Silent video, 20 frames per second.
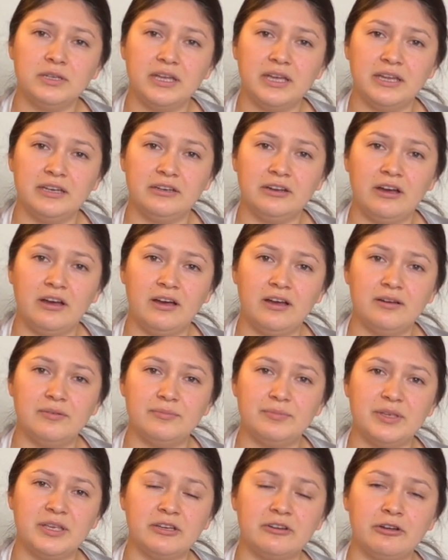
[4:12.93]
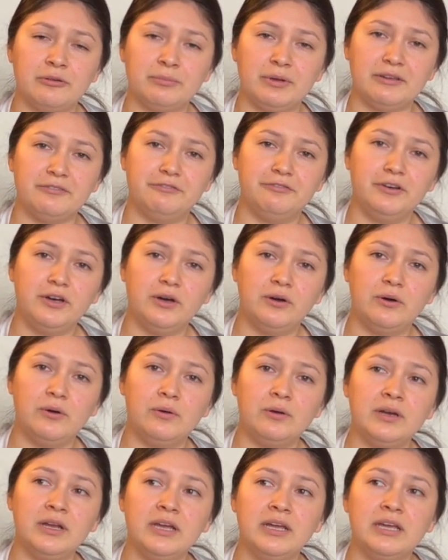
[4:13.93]
and not being on my
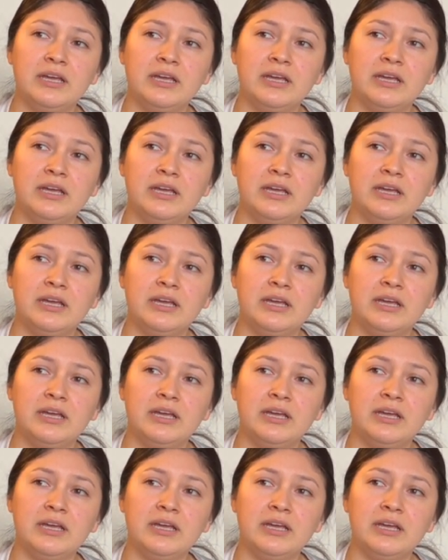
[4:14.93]
phone,